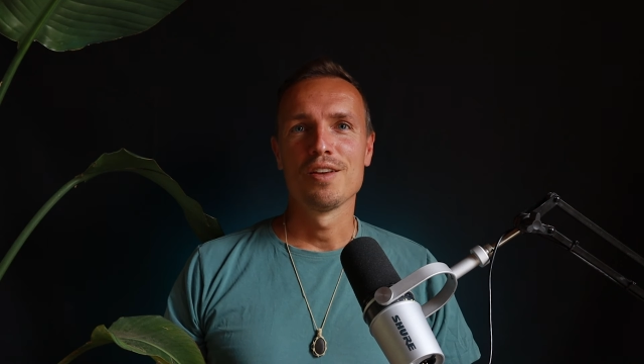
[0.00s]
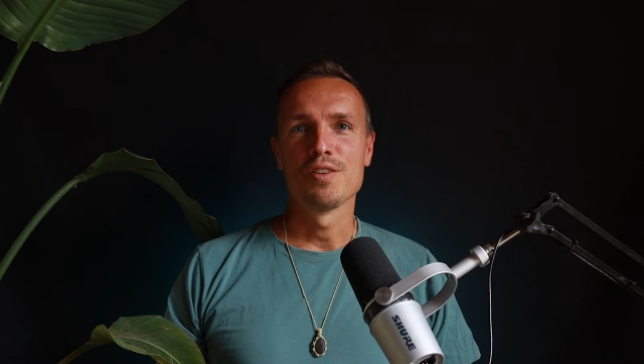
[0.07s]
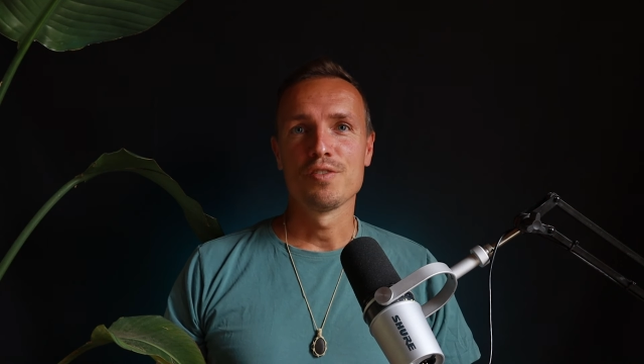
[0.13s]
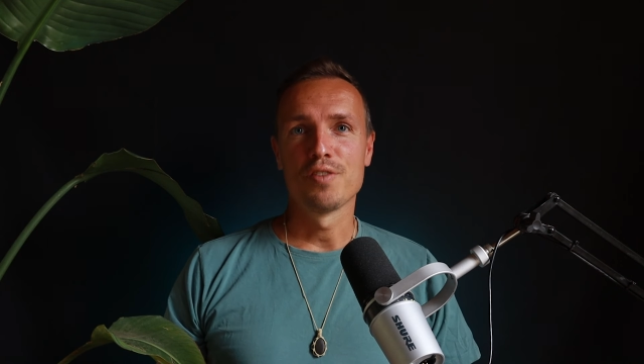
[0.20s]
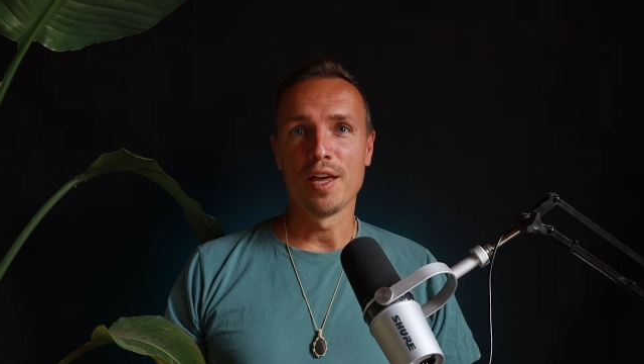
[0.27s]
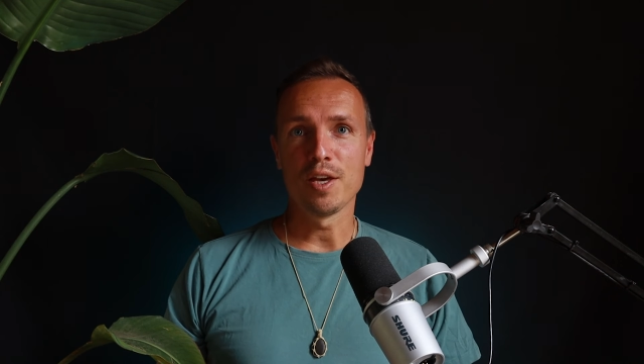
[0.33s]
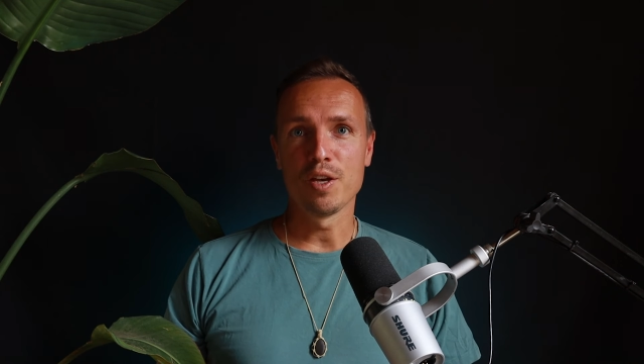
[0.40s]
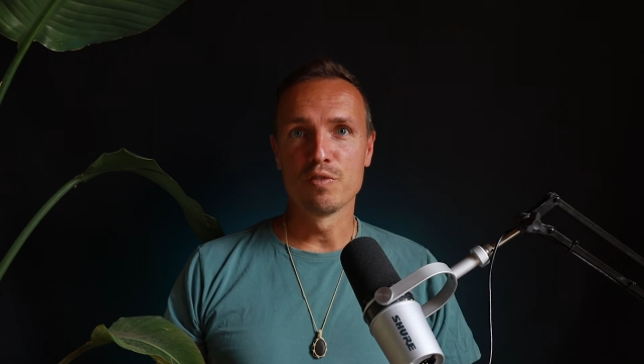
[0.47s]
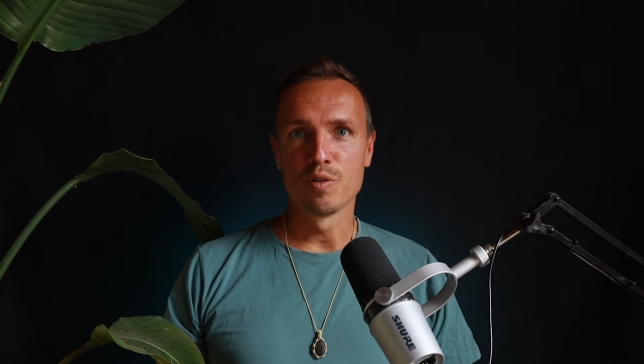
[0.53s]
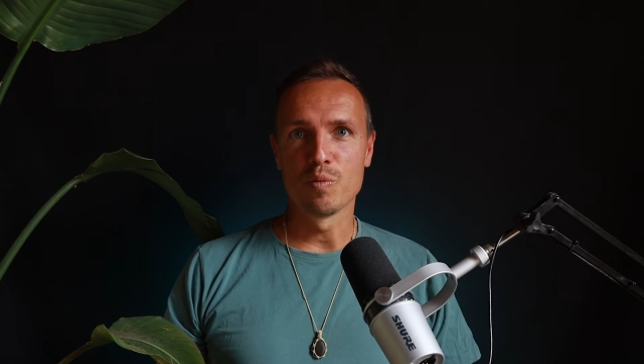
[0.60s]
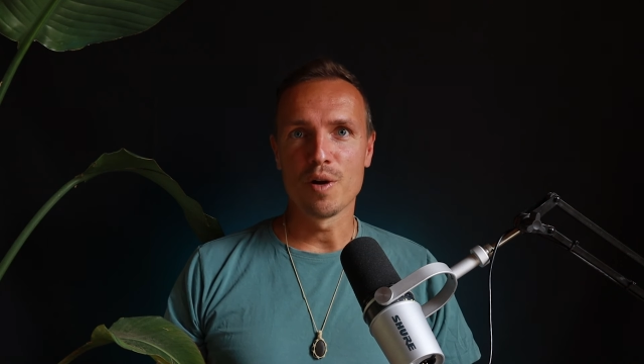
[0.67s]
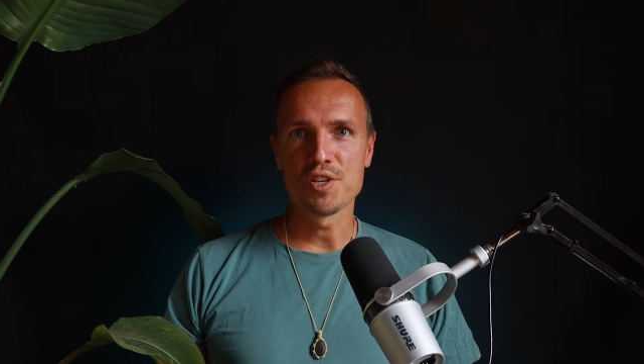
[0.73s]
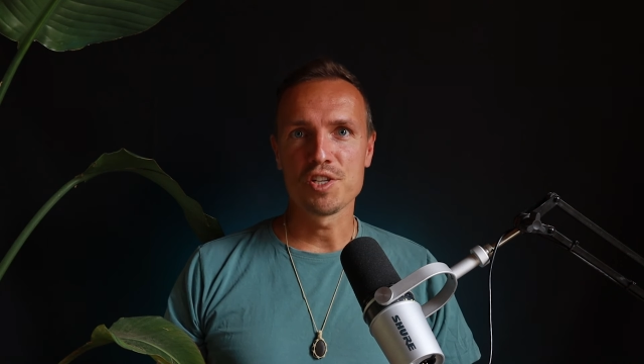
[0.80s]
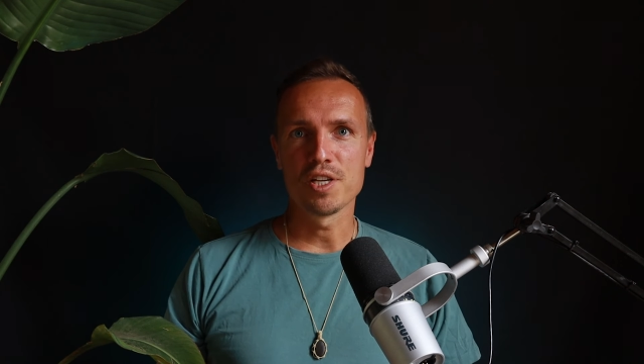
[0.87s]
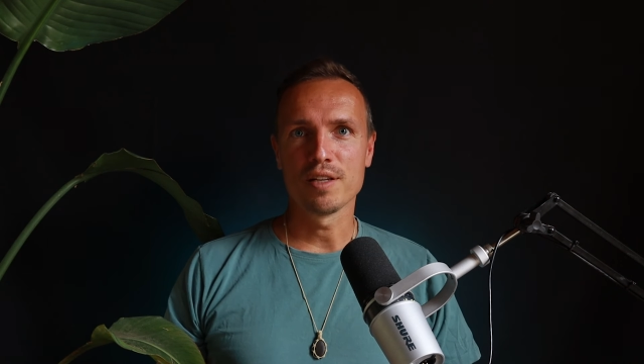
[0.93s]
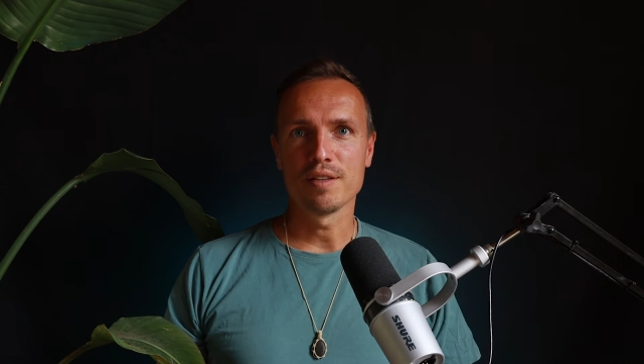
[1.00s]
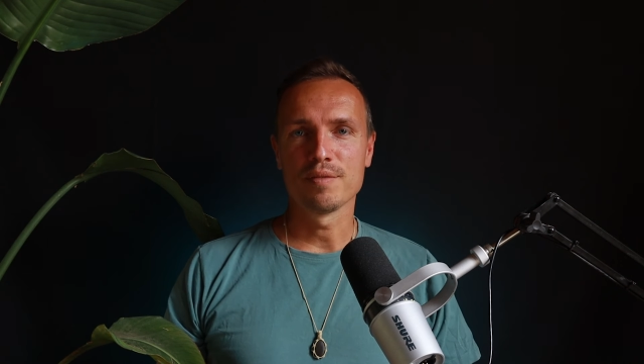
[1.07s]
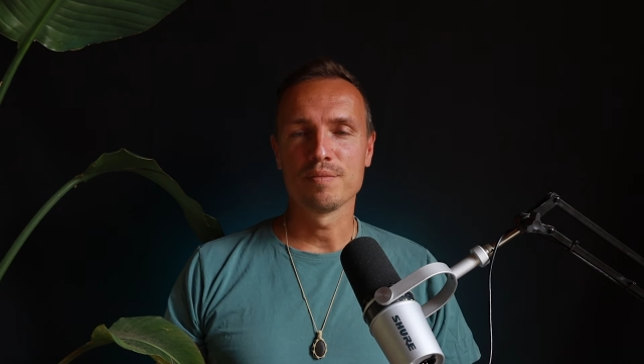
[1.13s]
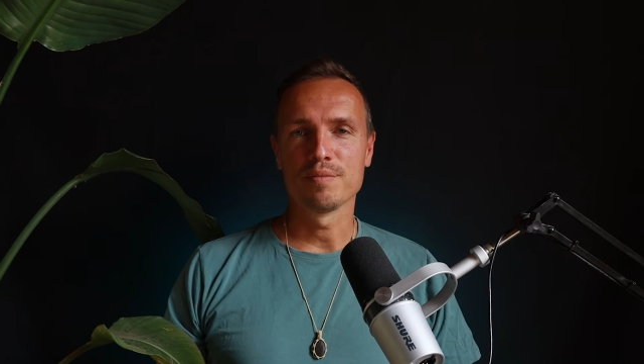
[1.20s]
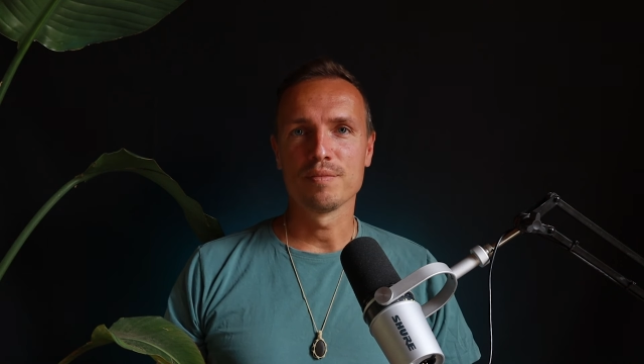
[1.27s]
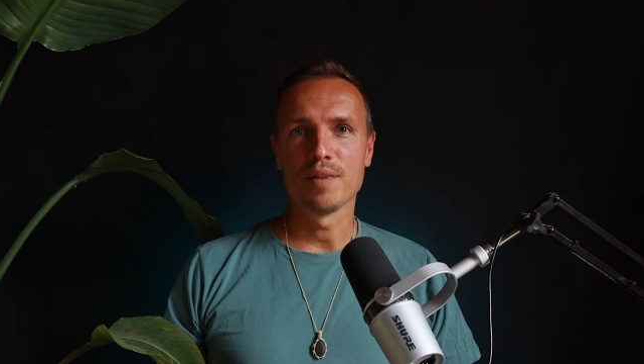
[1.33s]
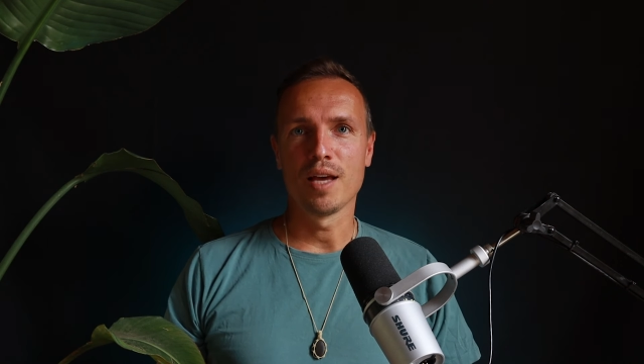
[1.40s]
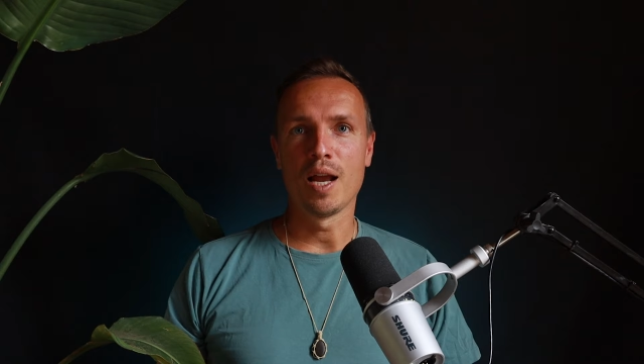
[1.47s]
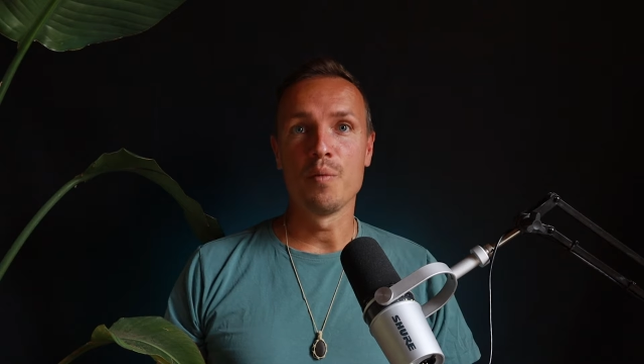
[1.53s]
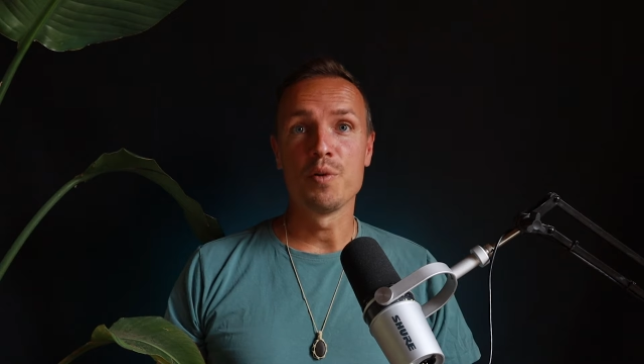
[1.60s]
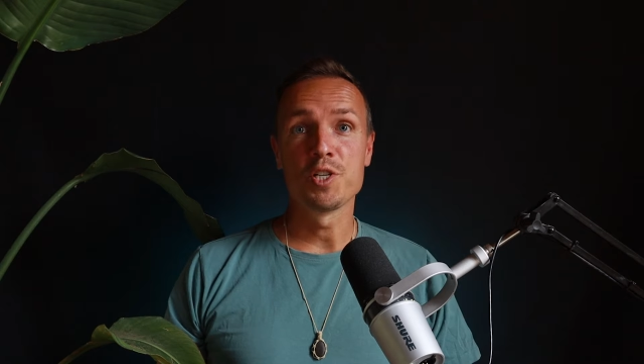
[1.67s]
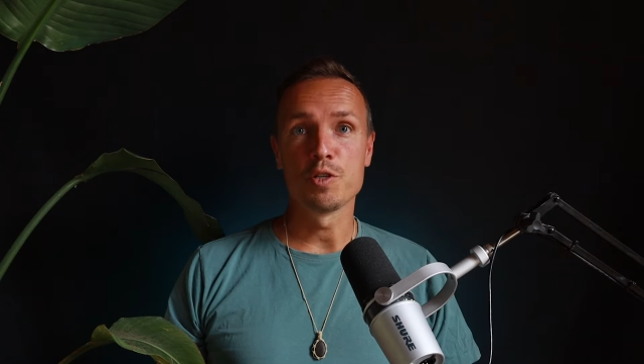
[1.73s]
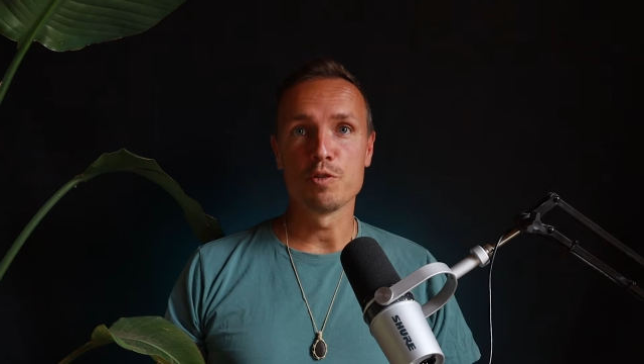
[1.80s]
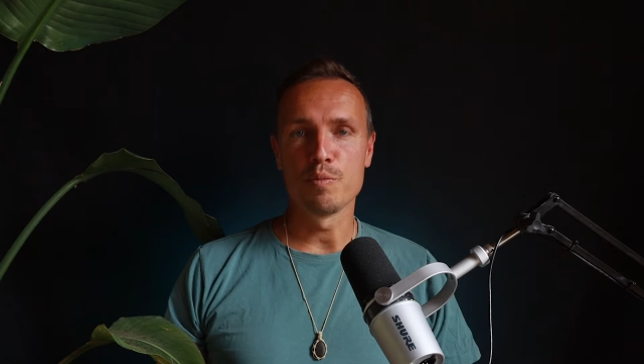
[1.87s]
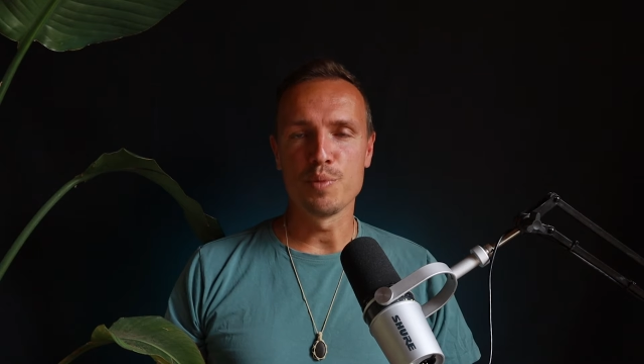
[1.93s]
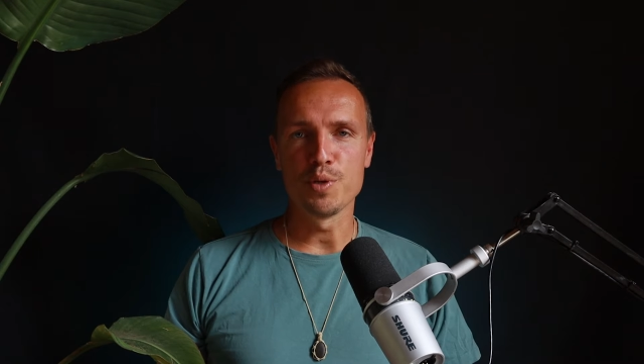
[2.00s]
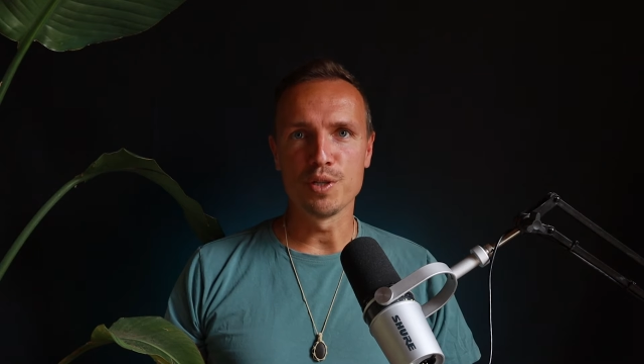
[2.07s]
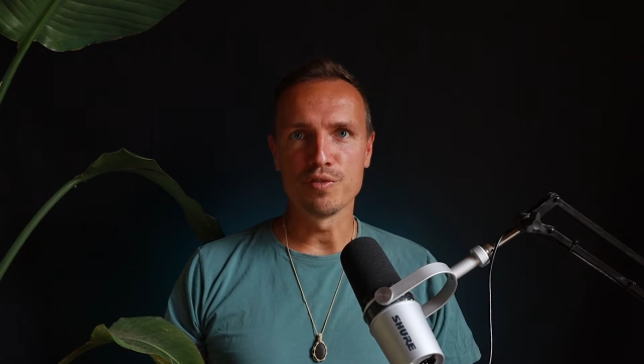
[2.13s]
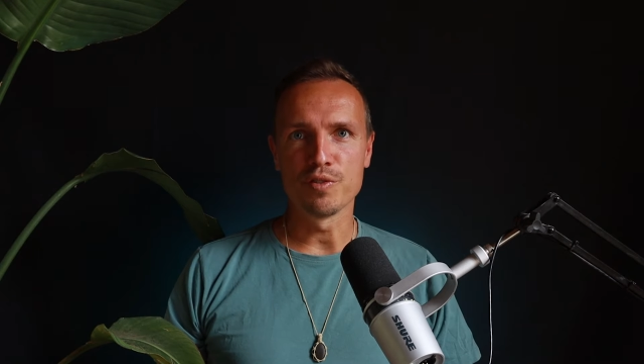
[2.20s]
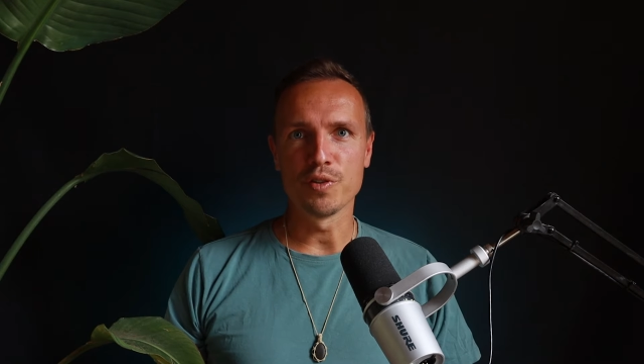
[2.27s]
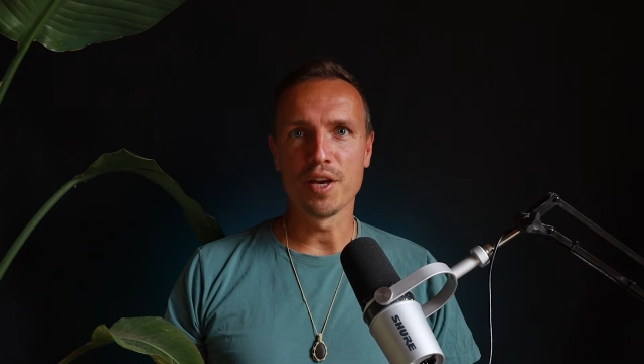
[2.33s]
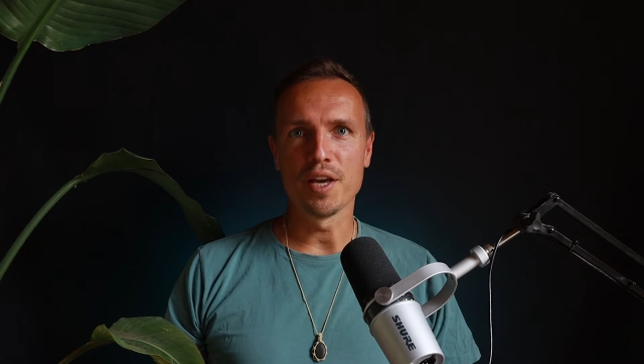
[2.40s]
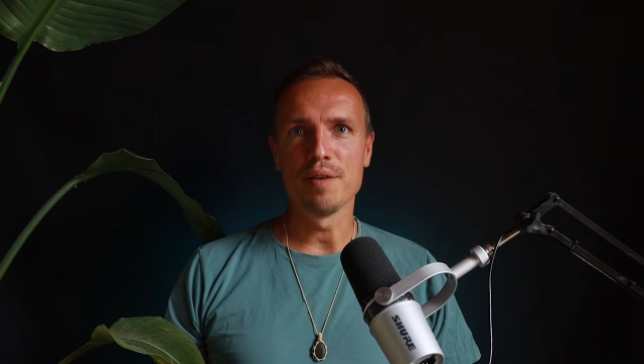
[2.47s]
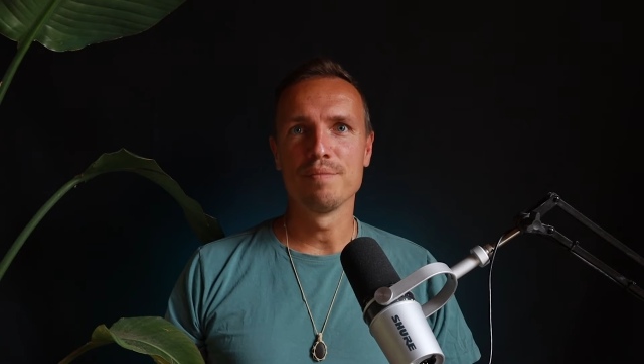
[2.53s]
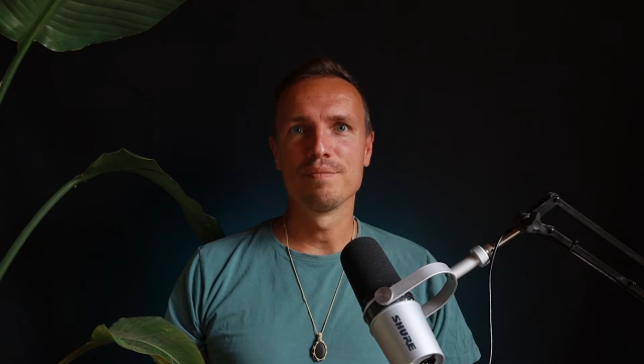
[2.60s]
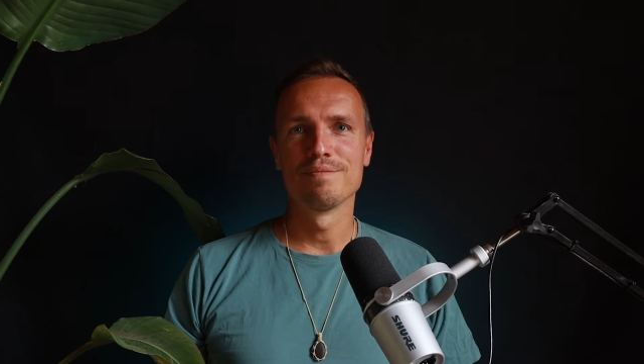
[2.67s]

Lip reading: Thank you for watching, and I wish you a beautiful day.